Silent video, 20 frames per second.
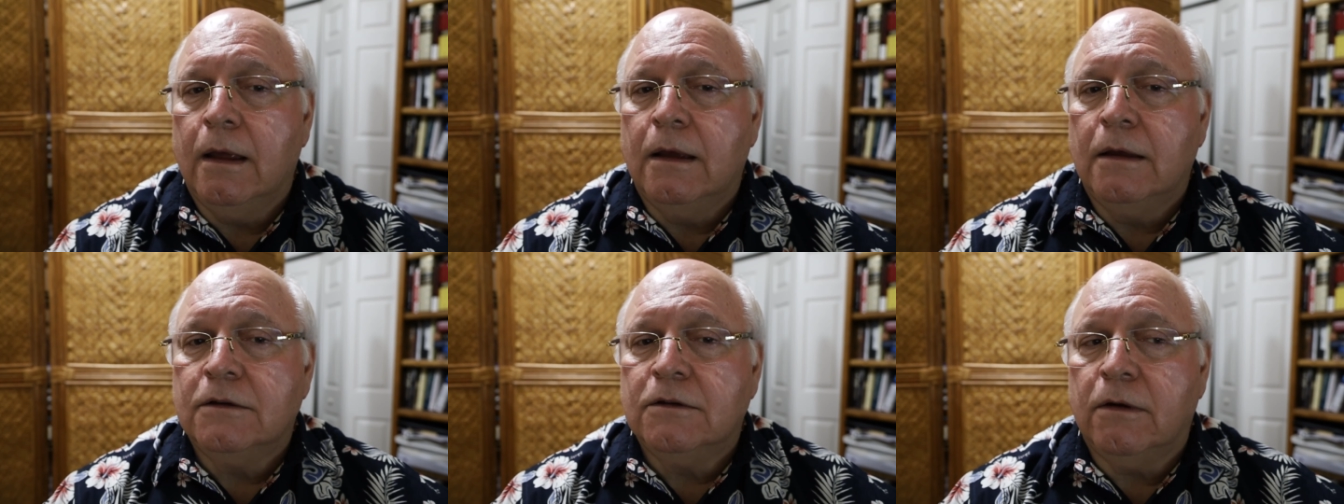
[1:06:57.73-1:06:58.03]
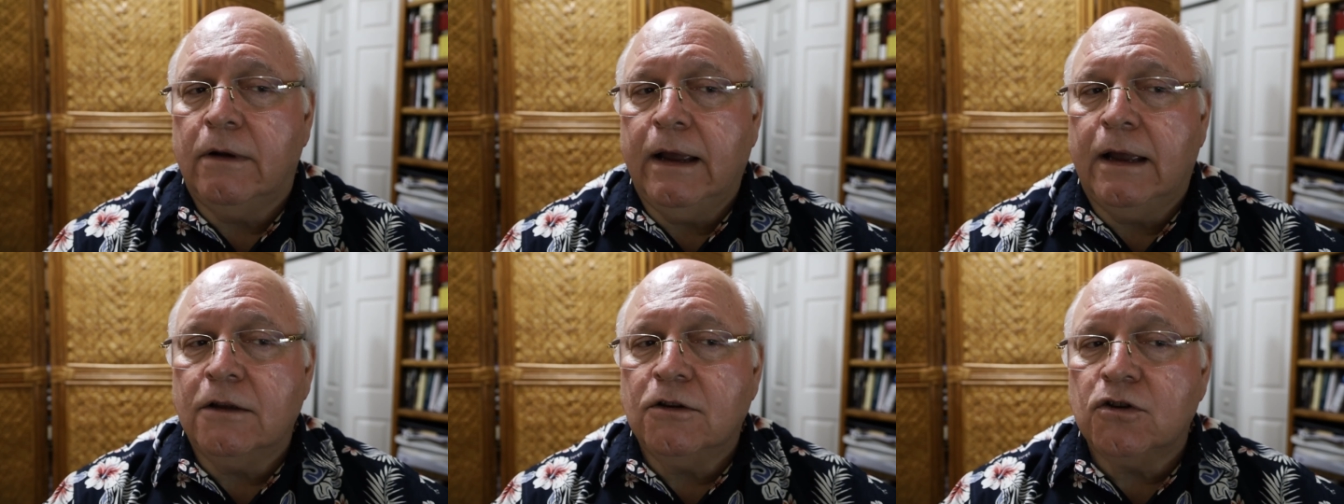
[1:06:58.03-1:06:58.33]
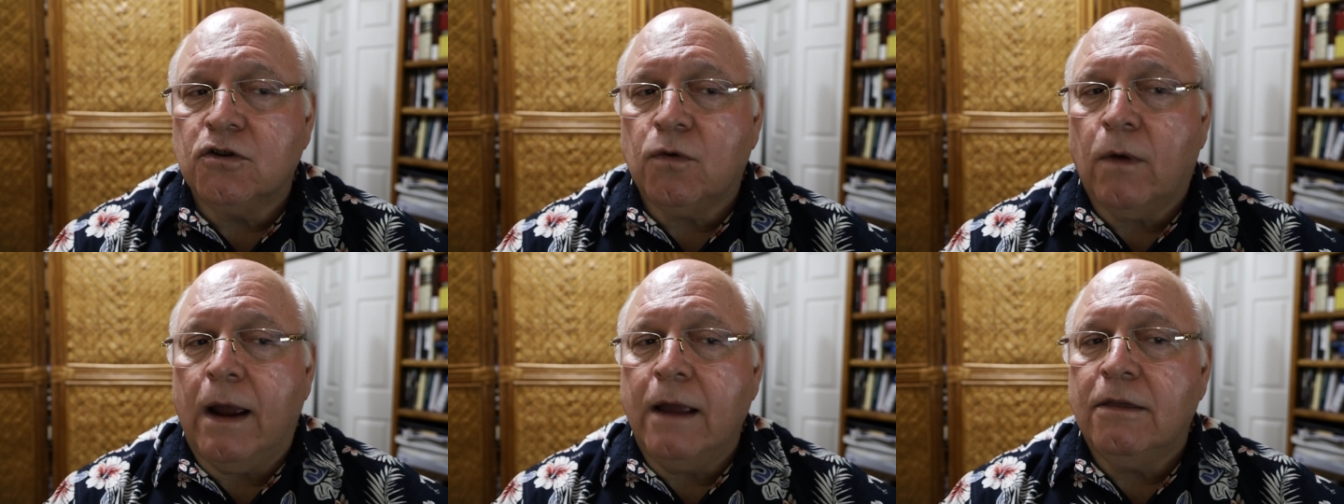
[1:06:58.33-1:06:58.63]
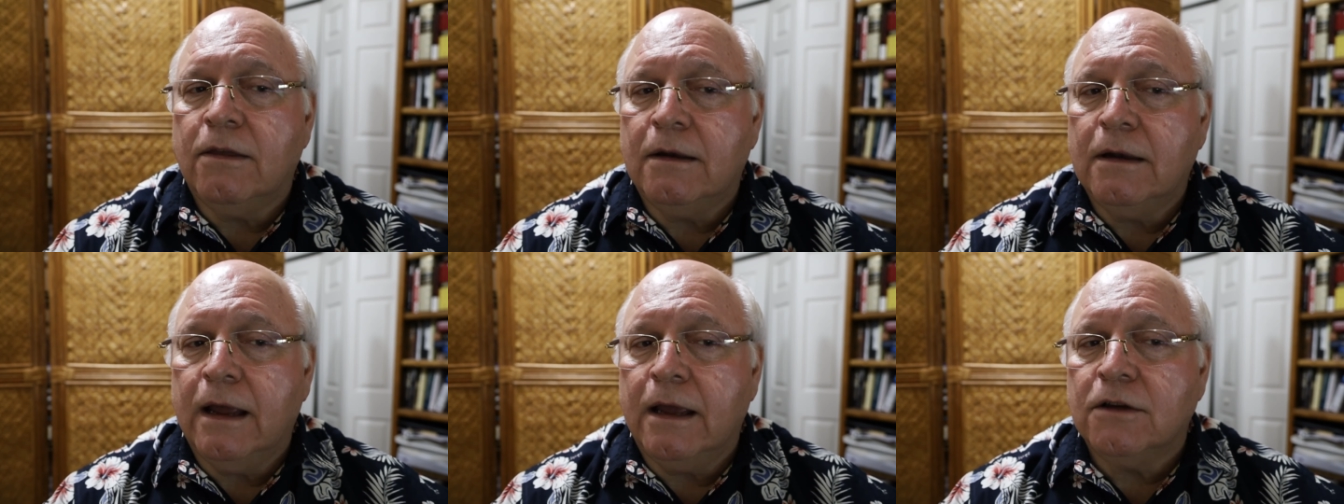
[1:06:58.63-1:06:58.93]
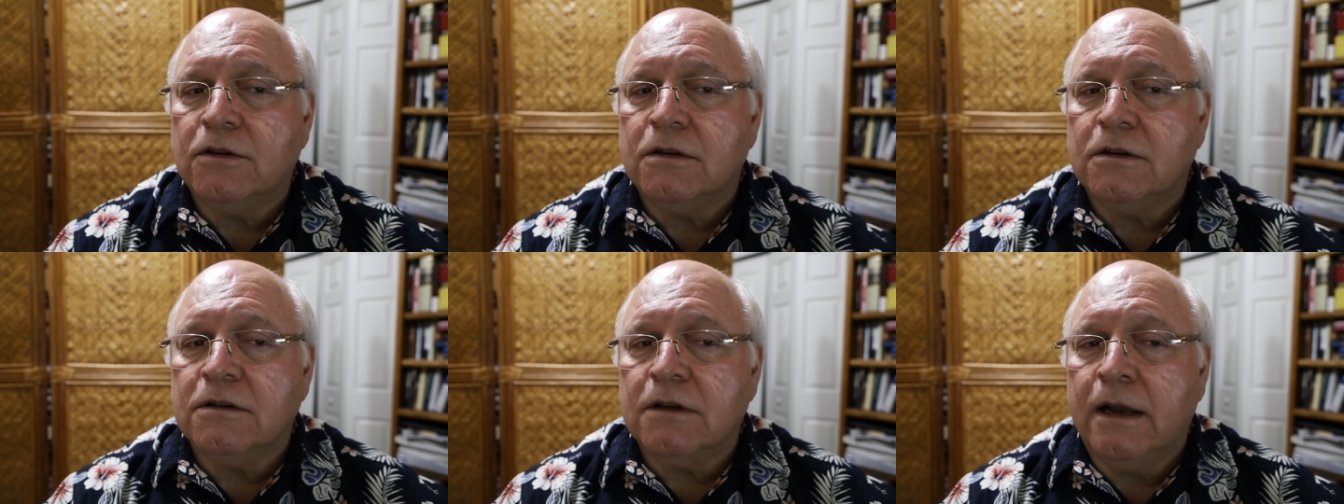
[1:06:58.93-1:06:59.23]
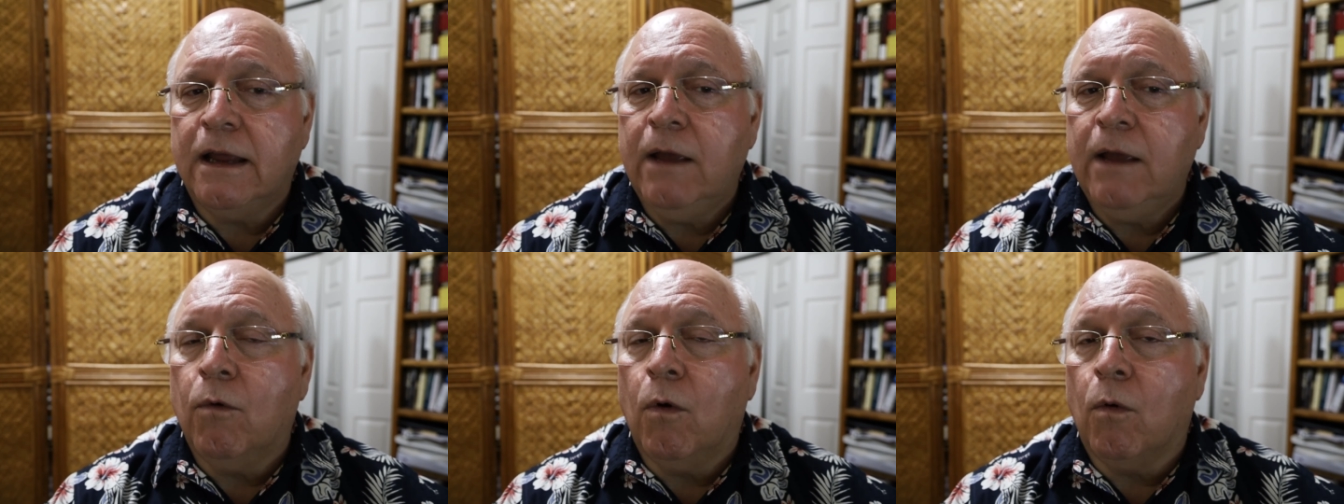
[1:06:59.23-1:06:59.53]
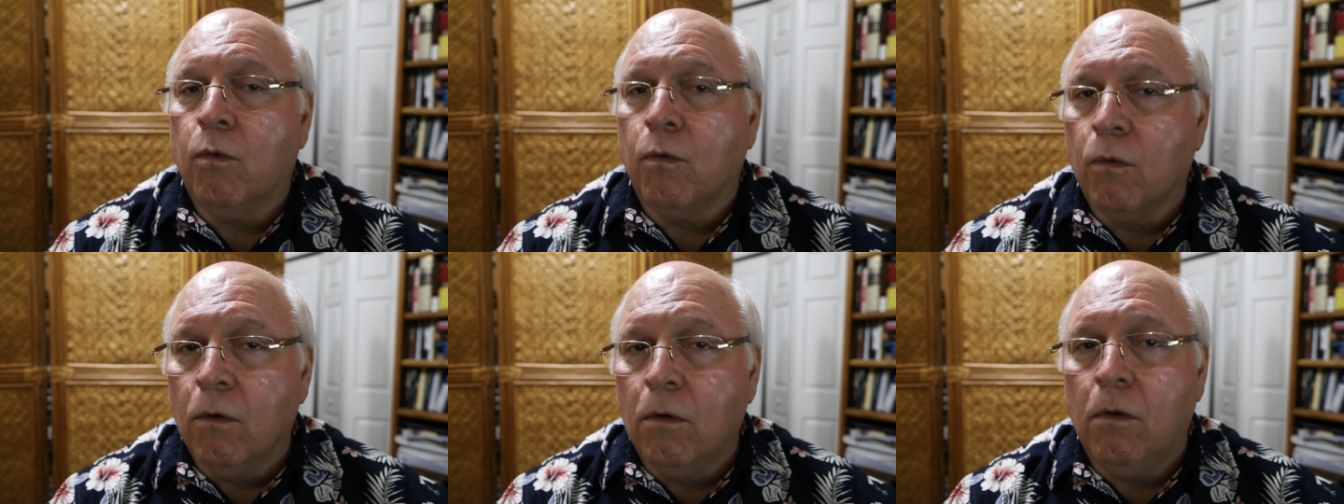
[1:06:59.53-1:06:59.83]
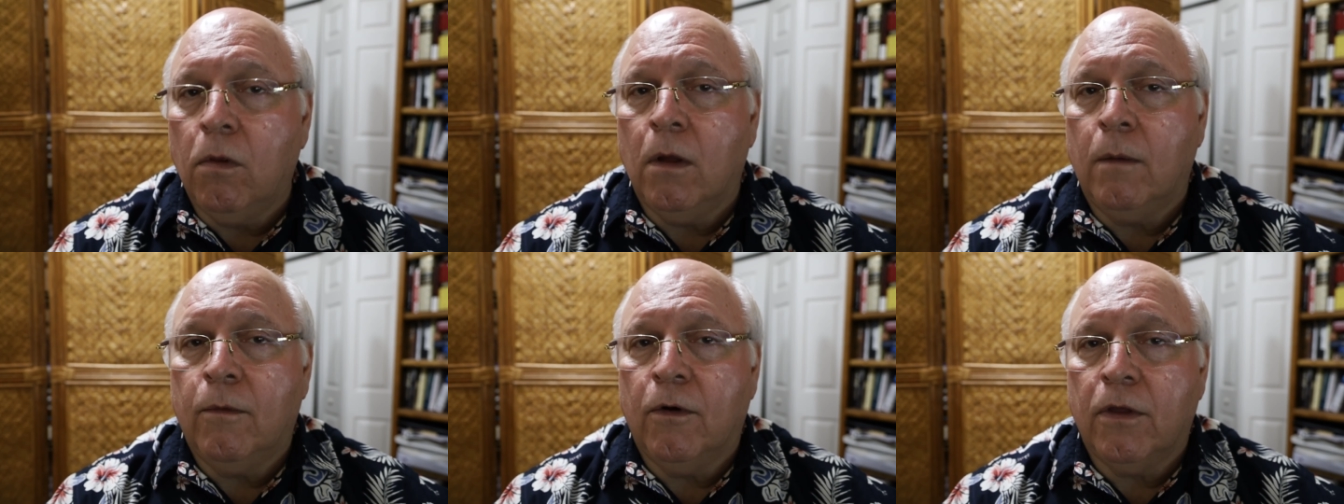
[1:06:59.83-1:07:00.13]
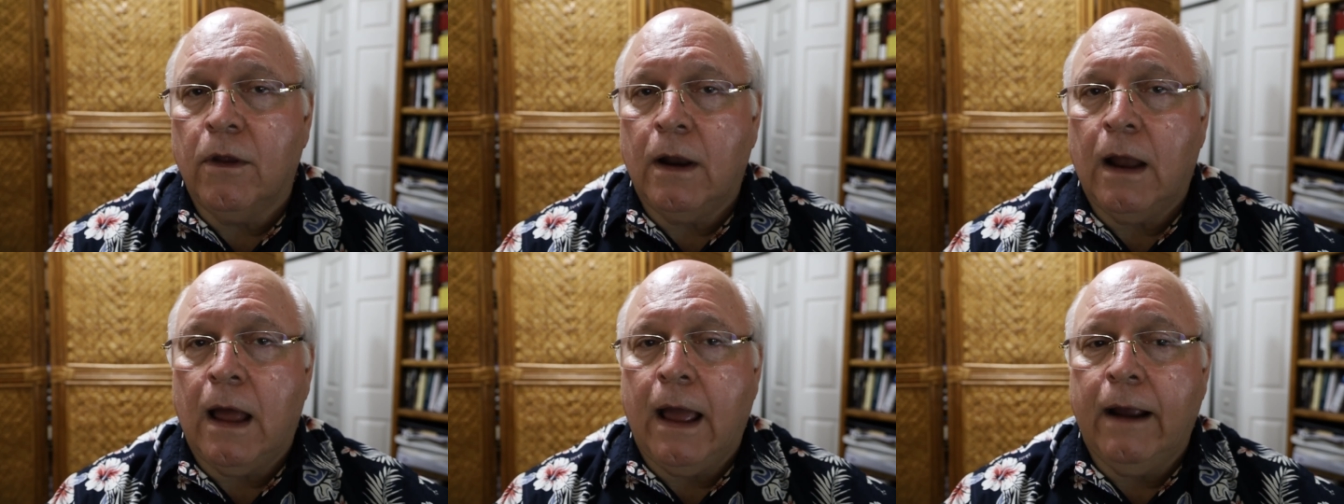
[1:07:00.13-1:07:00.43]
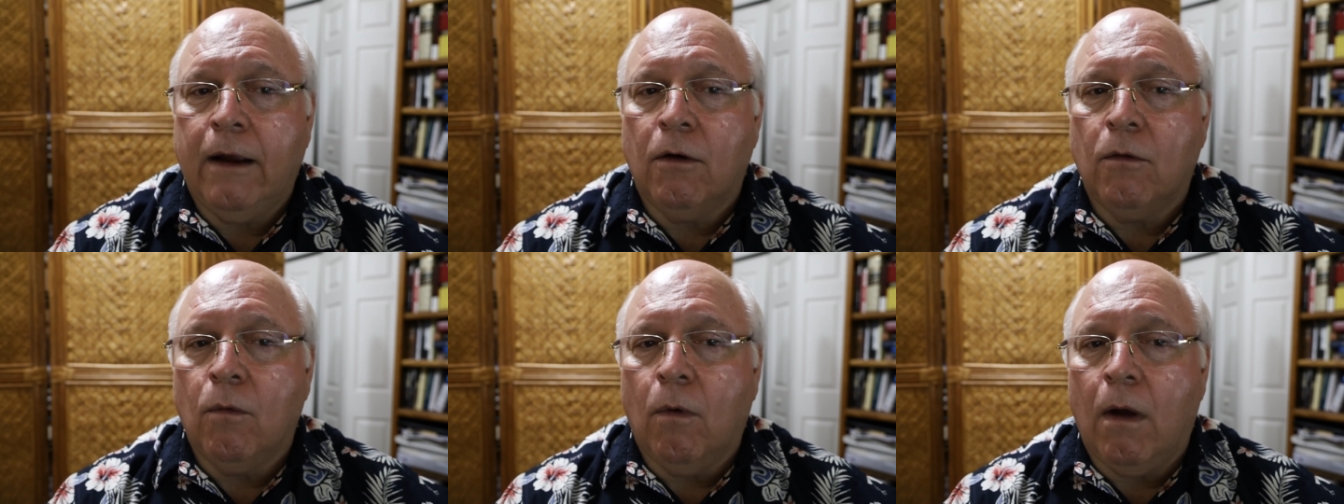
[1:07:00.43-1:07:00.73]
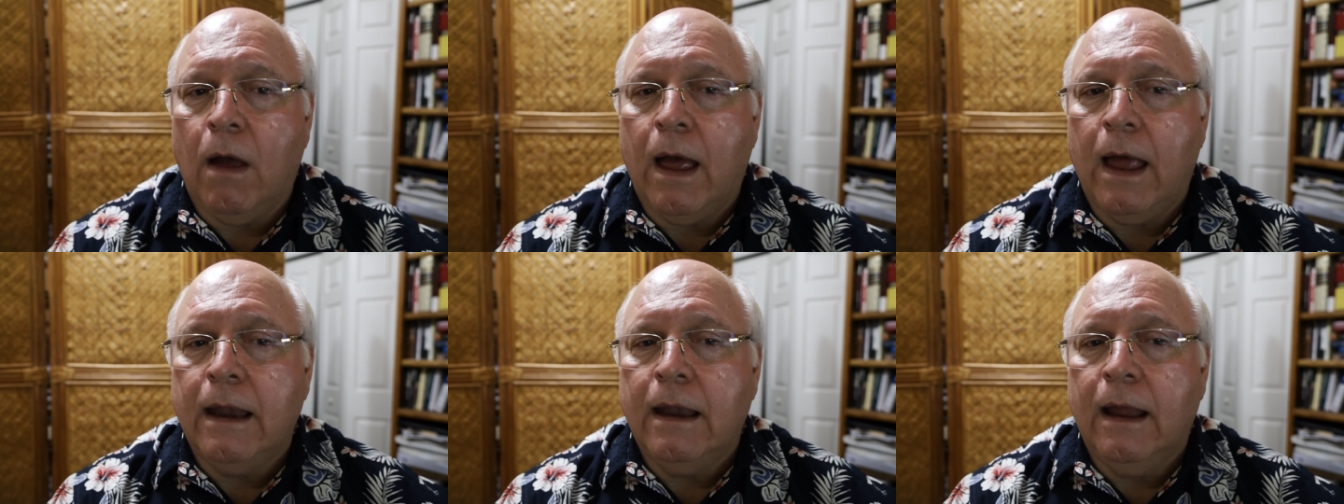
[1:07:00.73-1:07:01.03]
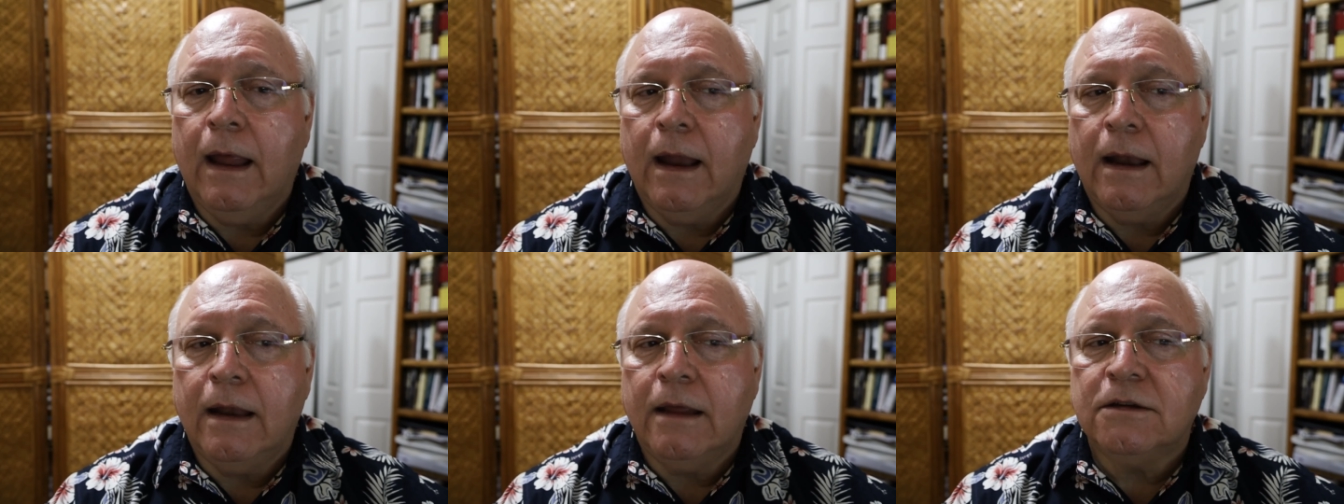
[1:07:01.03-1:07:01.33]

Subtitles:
so he can strike the nations, and he will rule them with an iron rod, and he